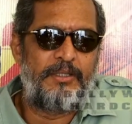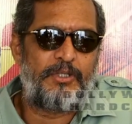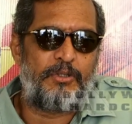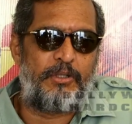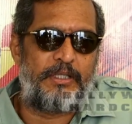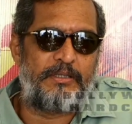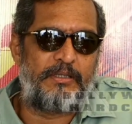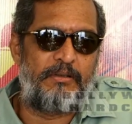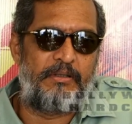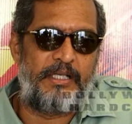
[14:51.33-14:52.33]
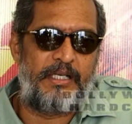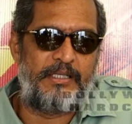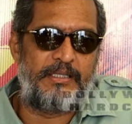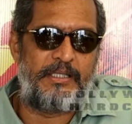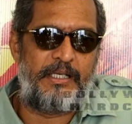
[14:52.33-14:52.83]
So all his Gloria
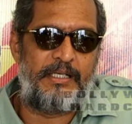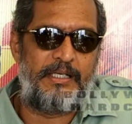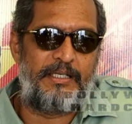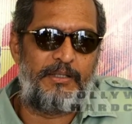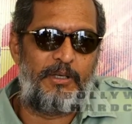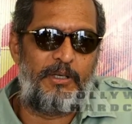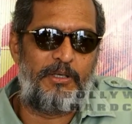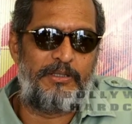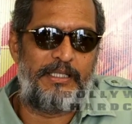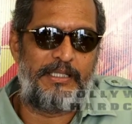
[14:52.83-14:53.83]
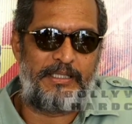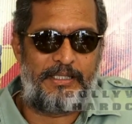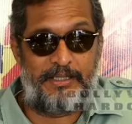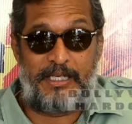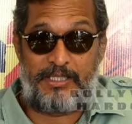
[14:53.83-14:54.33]
is dead and gone, that guy,
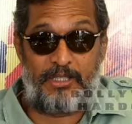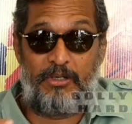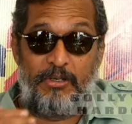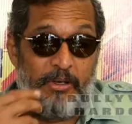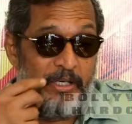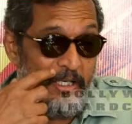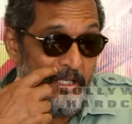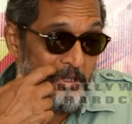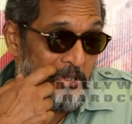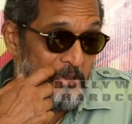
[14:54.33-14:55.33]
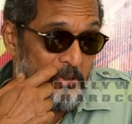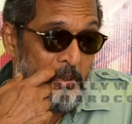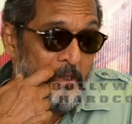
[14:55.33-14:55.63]
that soliloquy he used to.